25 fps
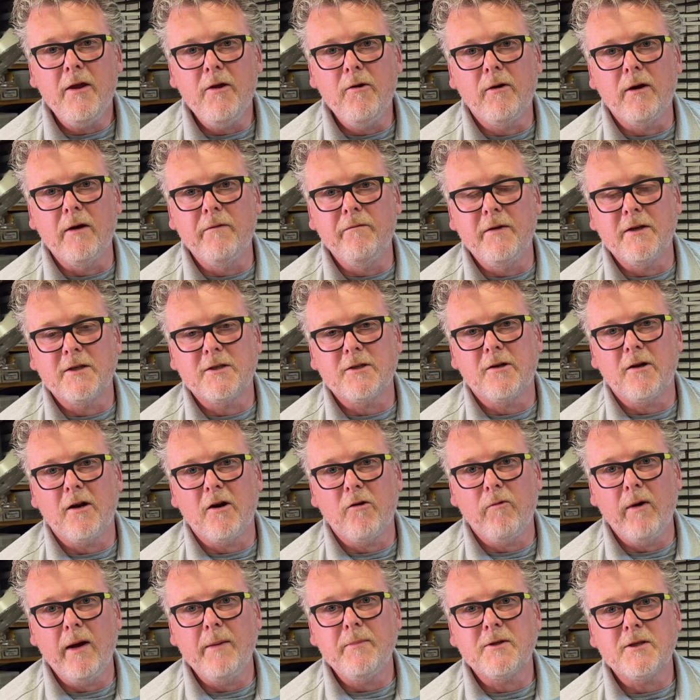you can visit
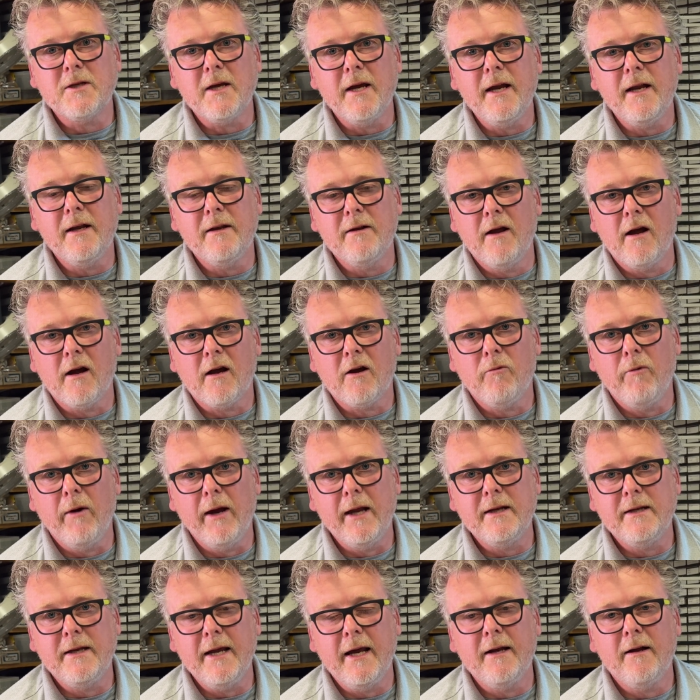our website,
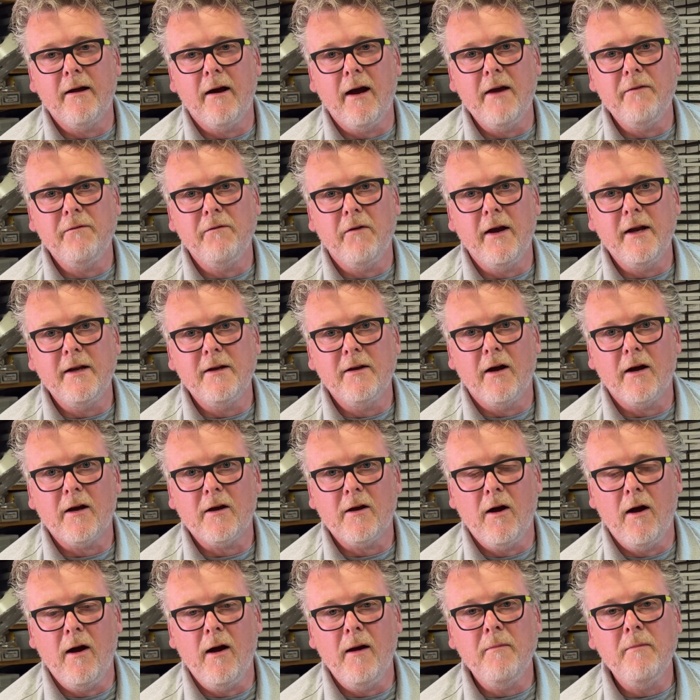
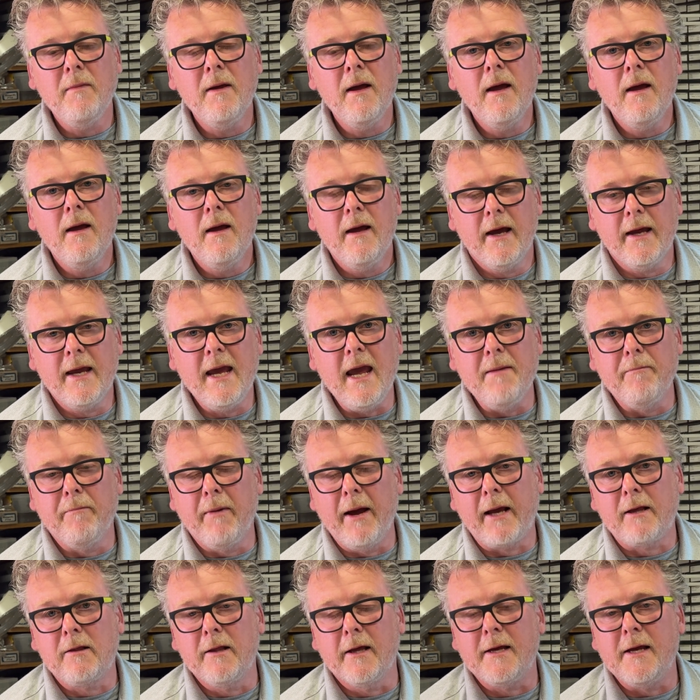notquitedeadhifi.com, Again,
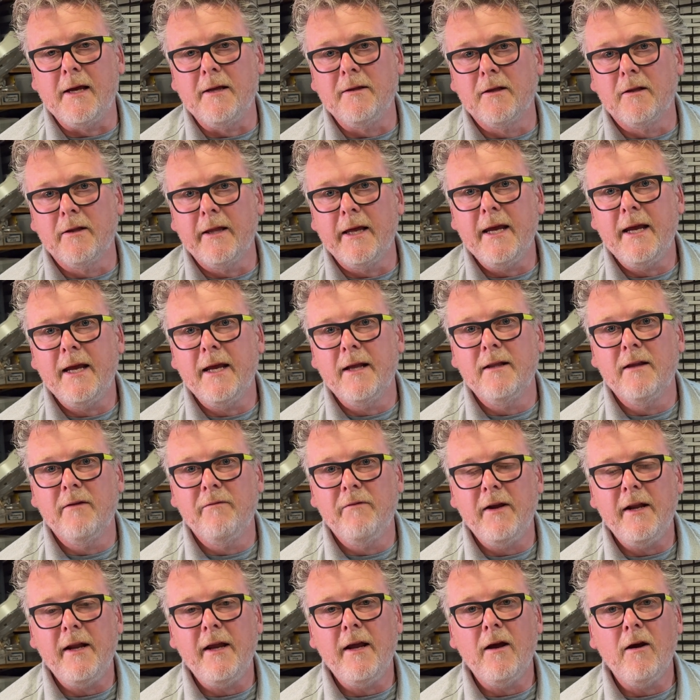by clicking the link in the
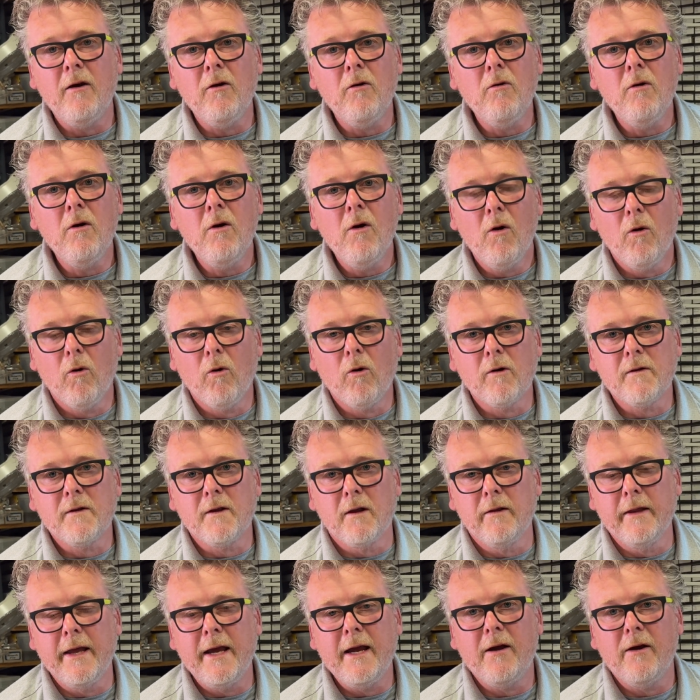video or
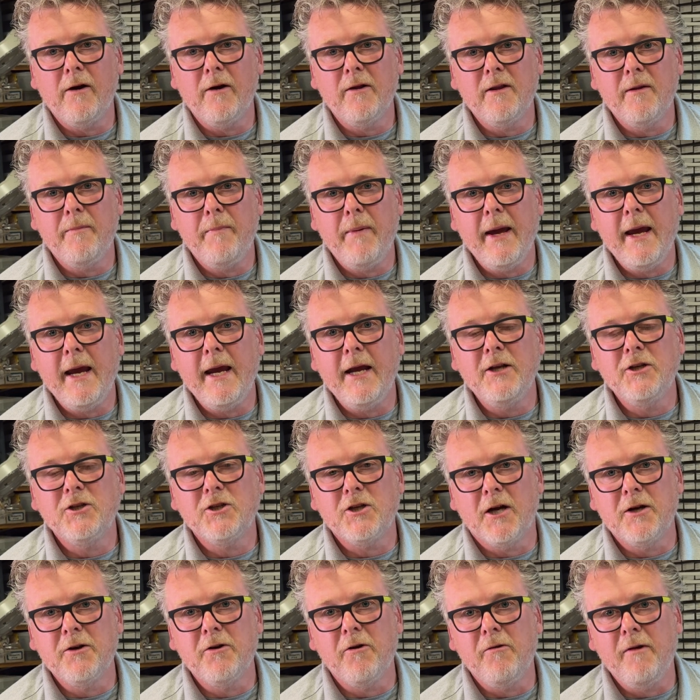the link on the
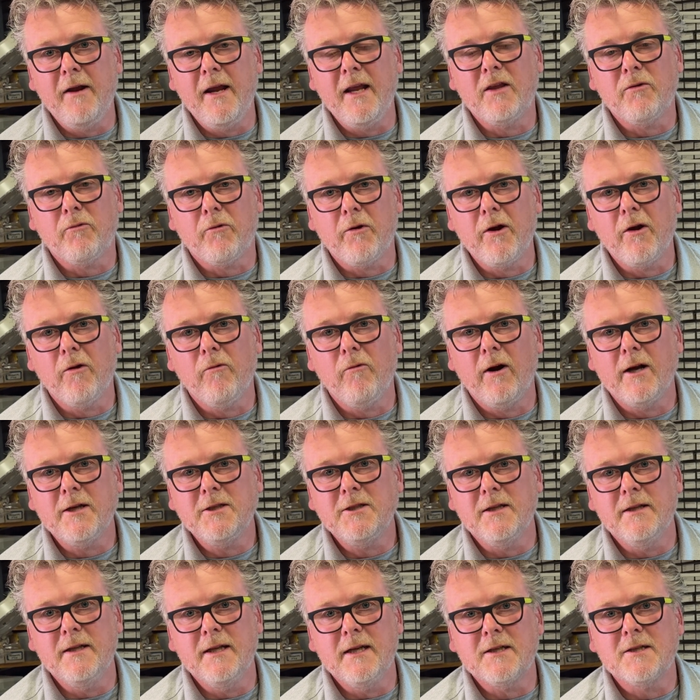page underneath where you're
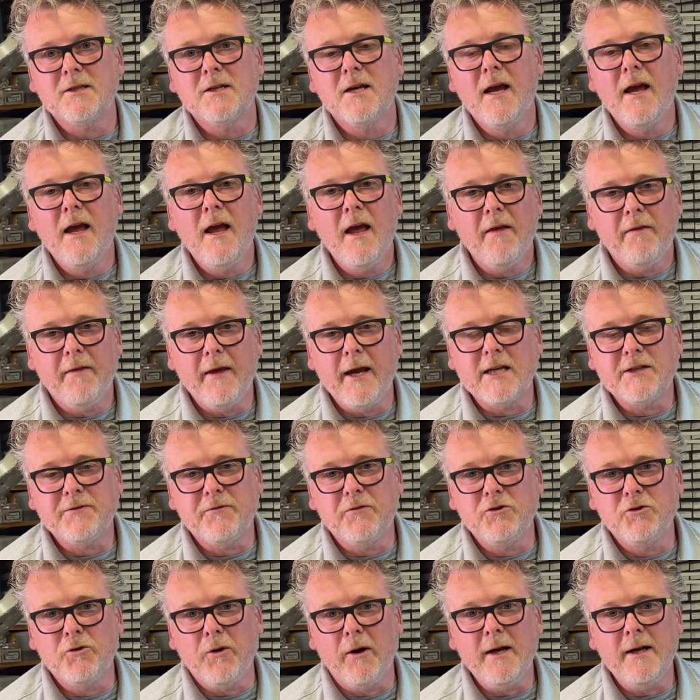watching this. Thanks
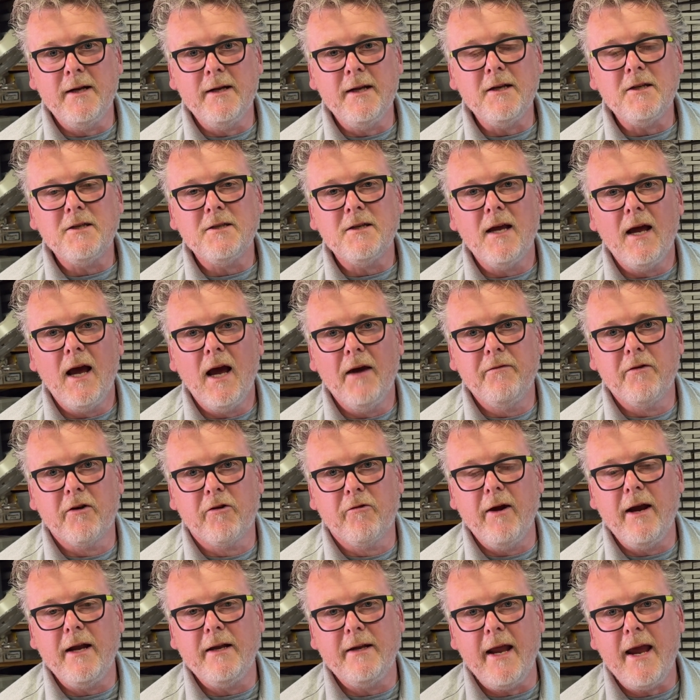for joining us. Have a
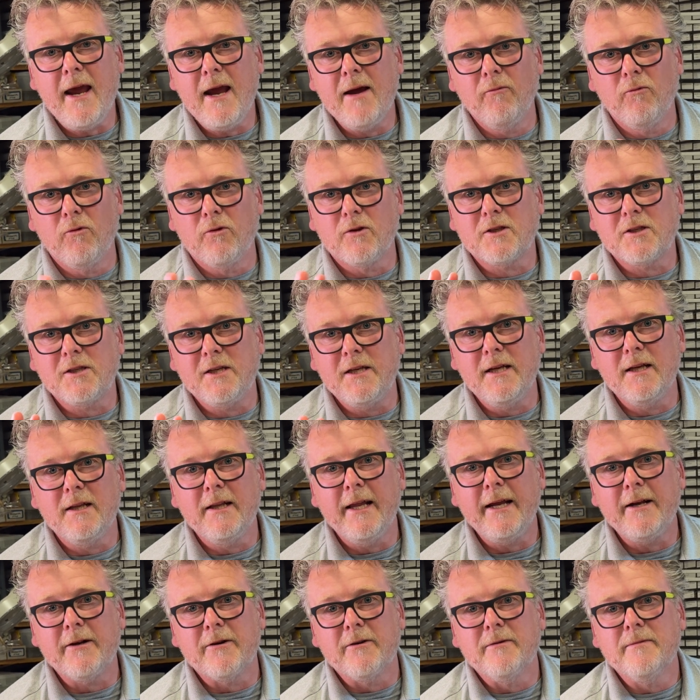great day and we'll see you
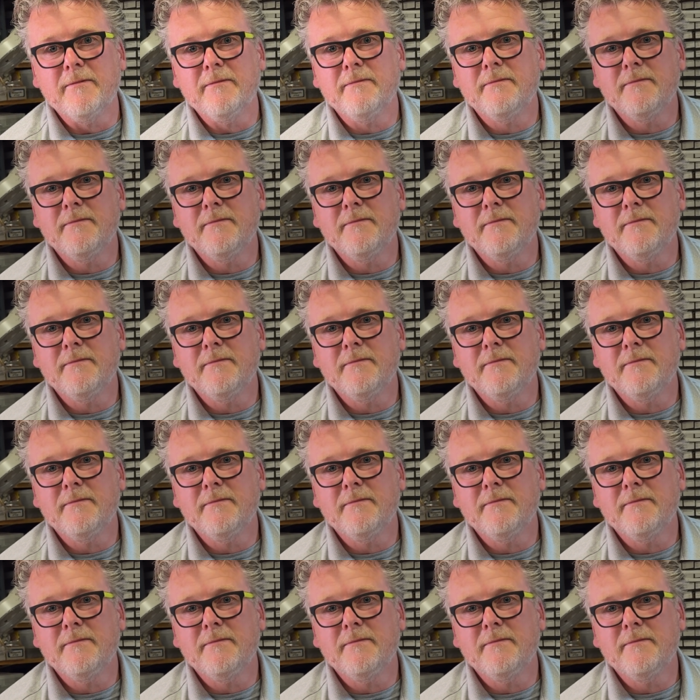later.